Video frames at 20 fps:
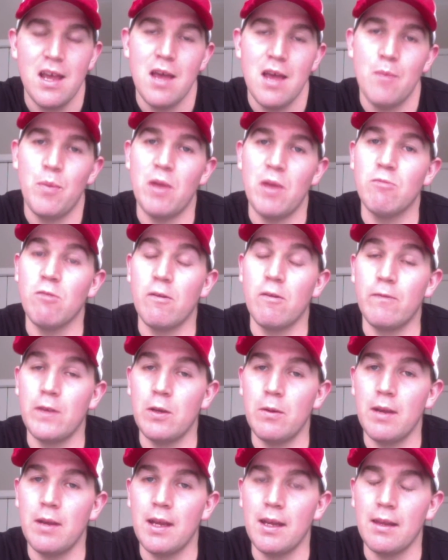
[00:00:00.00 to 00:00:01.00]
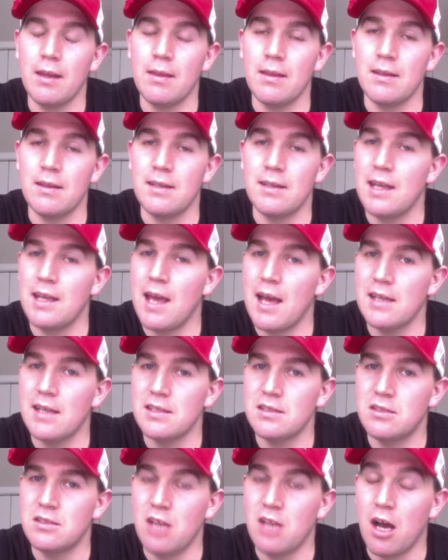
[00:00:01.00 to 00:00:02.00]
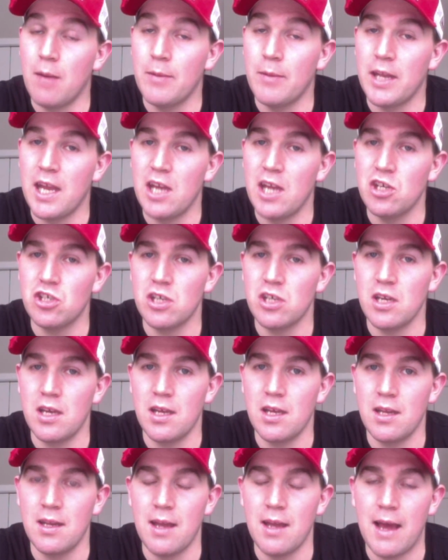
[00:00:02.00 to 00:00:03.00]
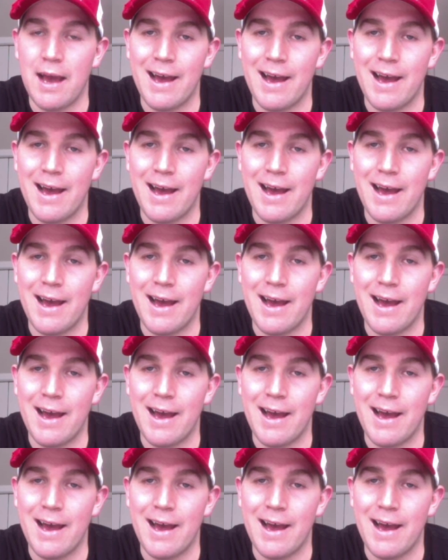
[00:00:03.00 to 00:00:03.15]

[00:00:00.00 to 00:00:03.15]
been reviewing the DS Domination